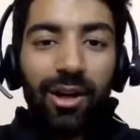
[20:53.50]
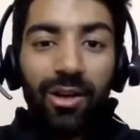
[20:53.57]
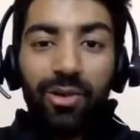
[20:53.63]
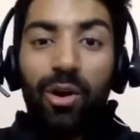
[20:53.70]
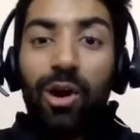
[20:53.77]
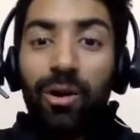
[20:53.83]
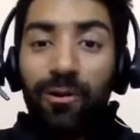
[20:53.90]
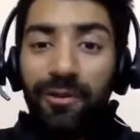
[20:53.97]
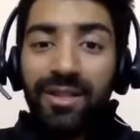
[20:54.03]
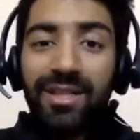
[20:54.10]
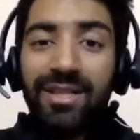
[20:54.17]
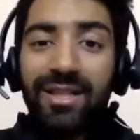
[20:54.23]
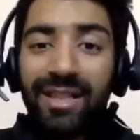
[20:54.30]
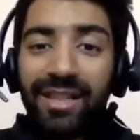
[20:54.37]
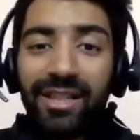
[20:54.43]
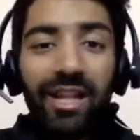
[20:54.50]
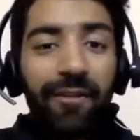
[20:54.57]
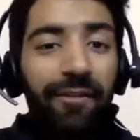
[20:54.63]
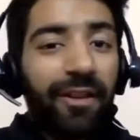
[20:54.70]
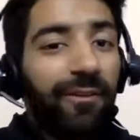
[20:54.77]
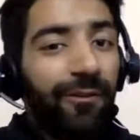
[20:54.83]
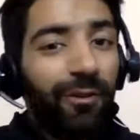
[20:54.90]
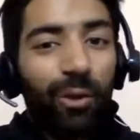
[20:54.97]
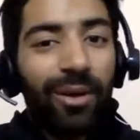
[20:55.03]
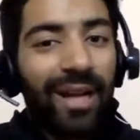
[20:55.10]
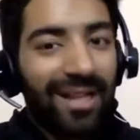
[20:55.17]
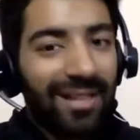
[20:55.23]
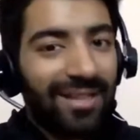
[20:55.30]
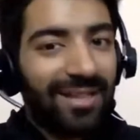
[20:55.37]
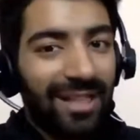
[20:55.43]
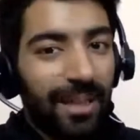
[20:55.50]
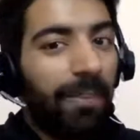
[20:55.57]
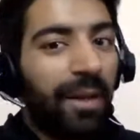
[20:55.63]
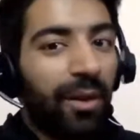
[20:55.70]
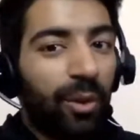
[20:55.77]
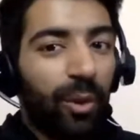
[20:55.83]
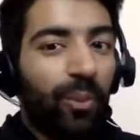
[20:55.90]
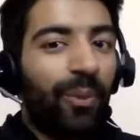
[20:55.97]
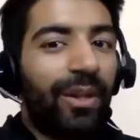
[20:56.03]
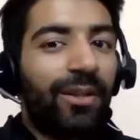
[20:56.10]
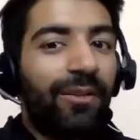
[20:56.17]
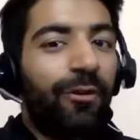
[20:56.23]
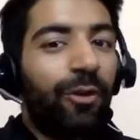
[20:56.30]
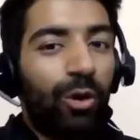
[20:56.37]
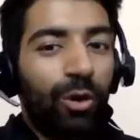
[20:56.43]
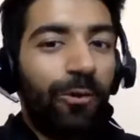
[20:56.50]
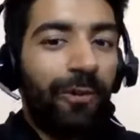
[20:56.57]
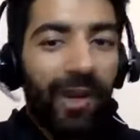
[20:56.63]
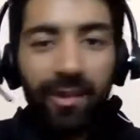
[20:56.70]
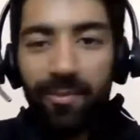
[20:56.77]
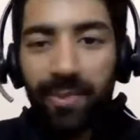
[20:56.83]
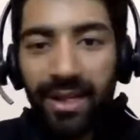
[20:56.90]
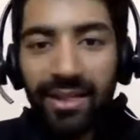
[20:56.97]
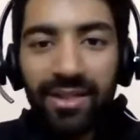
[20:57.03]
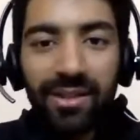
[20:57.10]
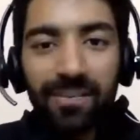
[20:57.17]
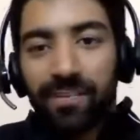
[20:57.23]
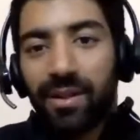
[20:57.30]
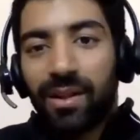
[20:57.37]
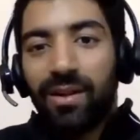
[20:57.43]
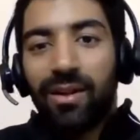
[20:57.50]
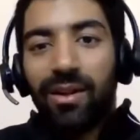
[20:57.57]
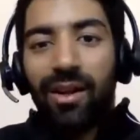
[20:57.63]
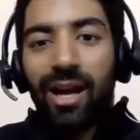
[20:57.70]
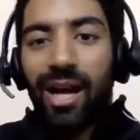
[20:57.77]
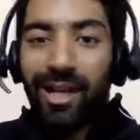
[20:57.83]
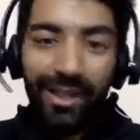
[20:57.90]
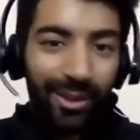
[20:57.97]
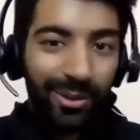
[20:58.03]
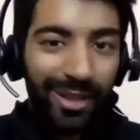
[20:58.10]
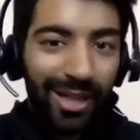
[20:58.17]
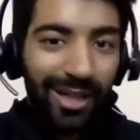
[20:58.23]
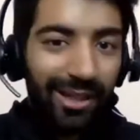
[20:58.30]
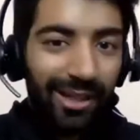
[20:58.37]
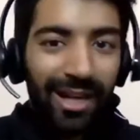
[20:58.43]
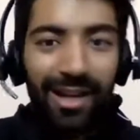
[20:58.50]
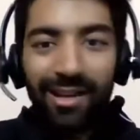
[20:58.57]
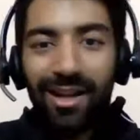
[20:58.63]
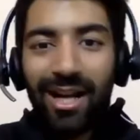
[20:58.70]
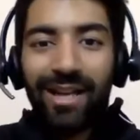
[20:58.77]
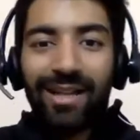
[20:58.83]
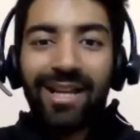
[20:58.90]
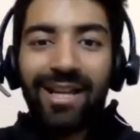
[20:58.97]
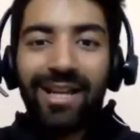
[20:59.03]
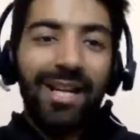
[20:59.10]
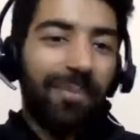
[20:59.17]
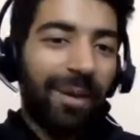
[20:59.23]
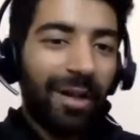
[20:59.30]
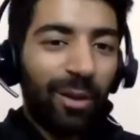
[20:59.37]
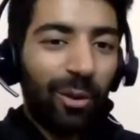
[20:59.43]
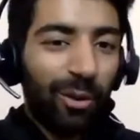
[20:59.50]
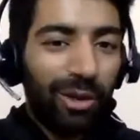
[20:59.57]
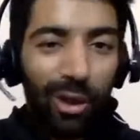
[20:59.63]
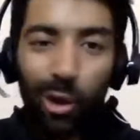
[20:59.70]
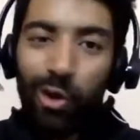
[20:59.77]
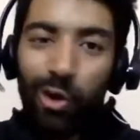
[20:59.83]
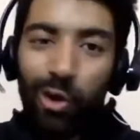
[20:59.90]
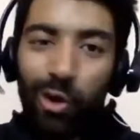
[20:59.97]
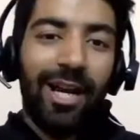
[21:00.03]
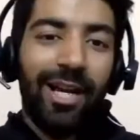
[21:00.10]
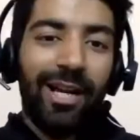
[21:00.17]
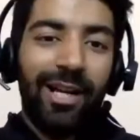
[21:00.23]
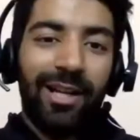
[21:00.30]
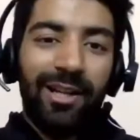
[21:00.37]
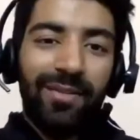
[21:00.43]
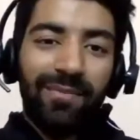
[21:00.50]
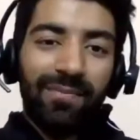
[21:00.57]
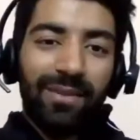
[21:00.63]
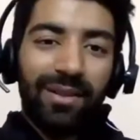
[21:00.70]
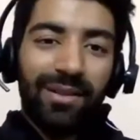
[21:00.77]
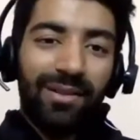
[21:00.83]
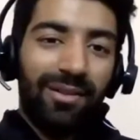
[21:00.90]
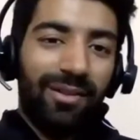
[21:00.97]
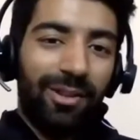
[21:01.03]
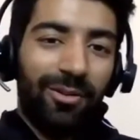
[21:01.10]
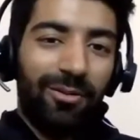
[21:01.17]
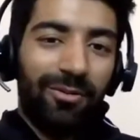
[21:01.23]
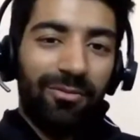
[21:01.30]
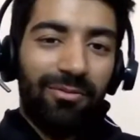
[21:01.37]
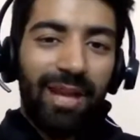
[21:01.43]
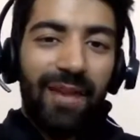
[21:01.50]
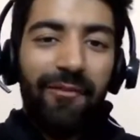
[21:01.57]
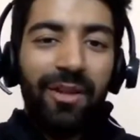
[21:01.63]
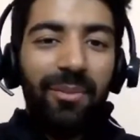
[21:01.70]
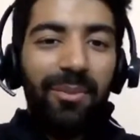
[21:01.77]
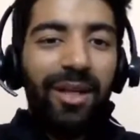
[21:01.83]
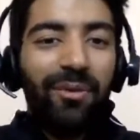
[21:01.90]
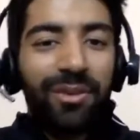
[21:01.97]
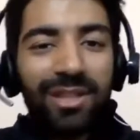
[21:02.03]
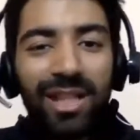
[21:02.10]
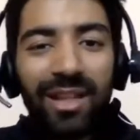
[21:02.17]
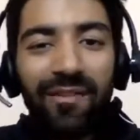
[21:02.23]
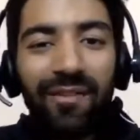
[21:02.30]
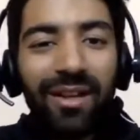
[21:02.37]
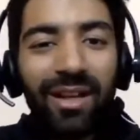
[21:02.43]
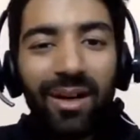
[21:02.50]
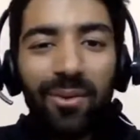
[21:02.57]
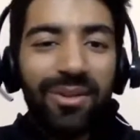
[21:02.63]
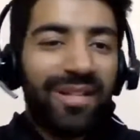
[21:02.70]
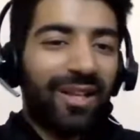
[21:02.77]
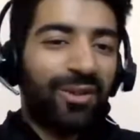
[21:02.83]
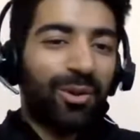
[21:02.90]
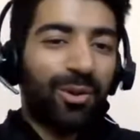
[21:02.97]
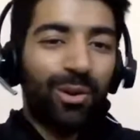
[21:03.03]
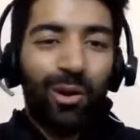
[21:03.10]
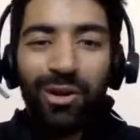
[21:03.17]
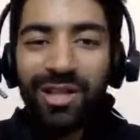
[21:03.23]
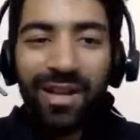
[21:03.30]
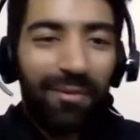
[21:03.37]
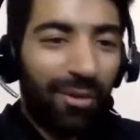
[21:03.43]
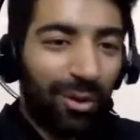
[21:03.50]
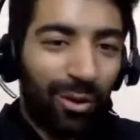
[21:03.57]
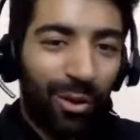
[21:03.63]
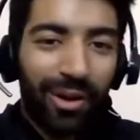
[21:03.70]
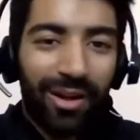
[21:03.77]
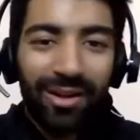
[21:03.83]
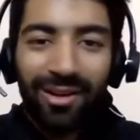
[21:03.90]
So offices, each and every floor has a sleeping room with 4 to 5 beds. I knew that, and I carried my clothes along. Everybody was leaving around 6 o'clock or 7 o'clock,